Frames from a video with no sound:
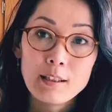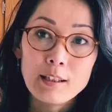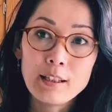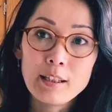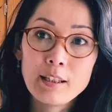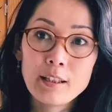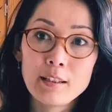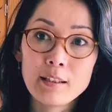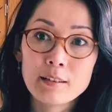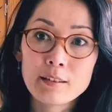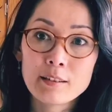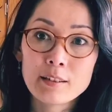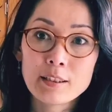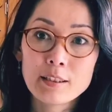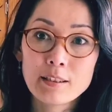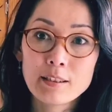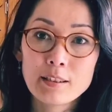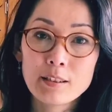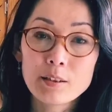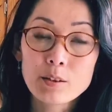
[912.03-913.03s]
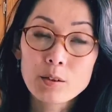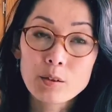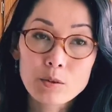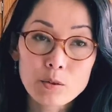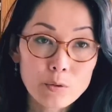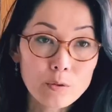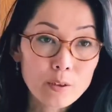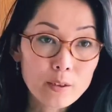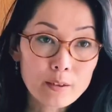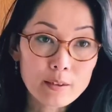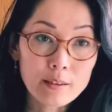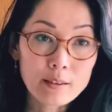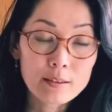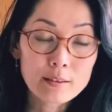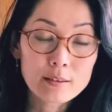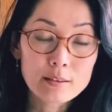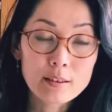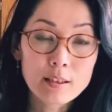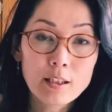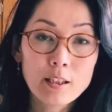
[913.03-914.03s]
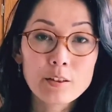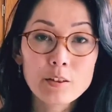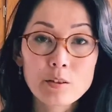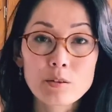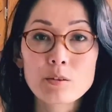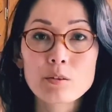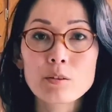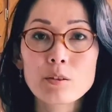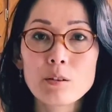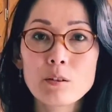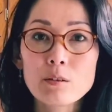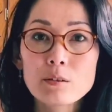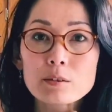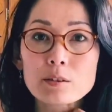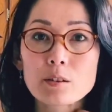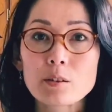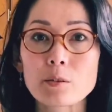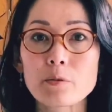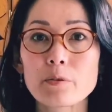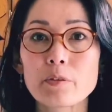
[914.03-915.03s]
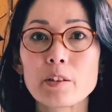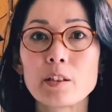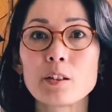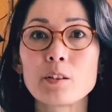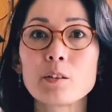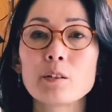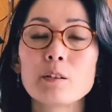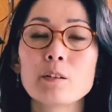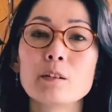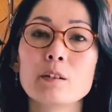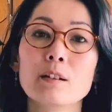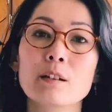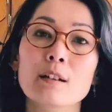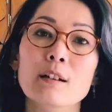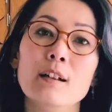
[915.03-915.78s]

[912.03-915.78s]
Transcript: And toward this, you could also feel